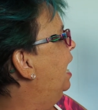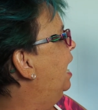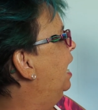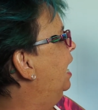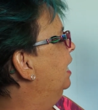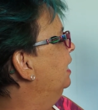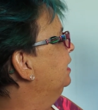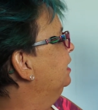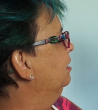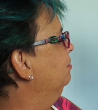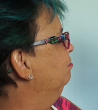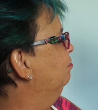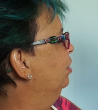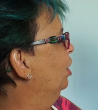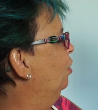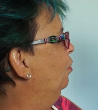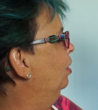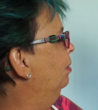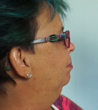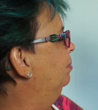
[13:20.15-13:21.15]
I can
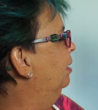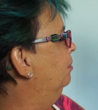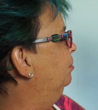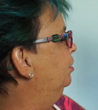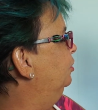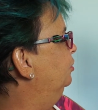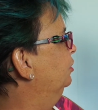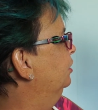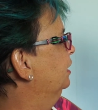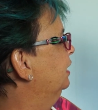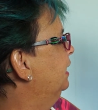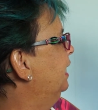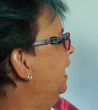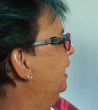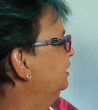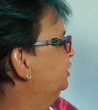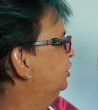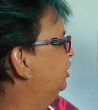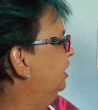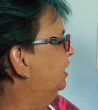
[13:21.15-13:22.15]
blow a bubble,
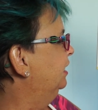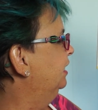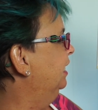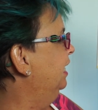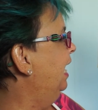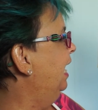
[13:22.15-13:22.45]
catch it,